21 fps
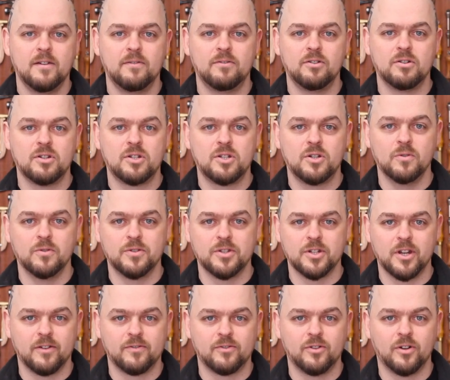various tools
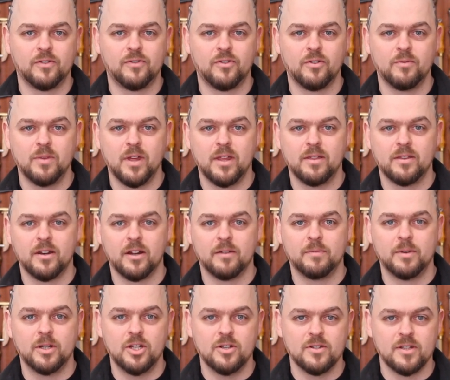that I've got from them that
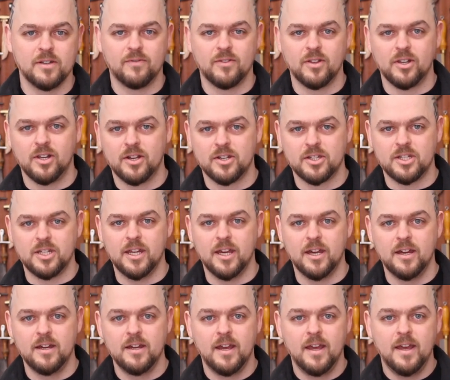I've been using for the last
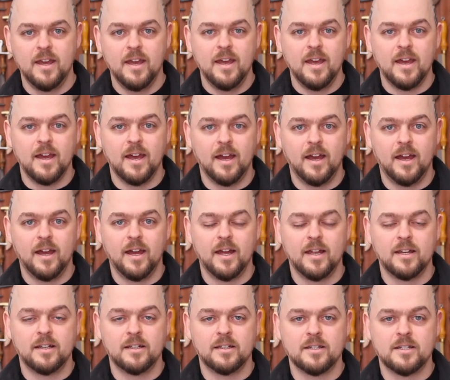year.
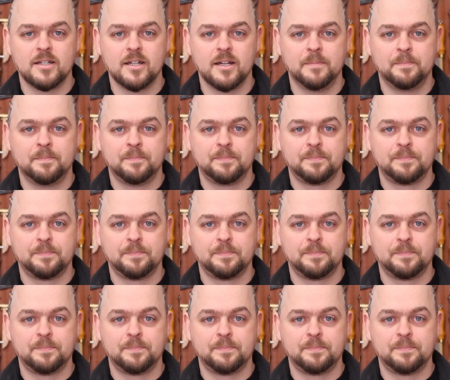And uh,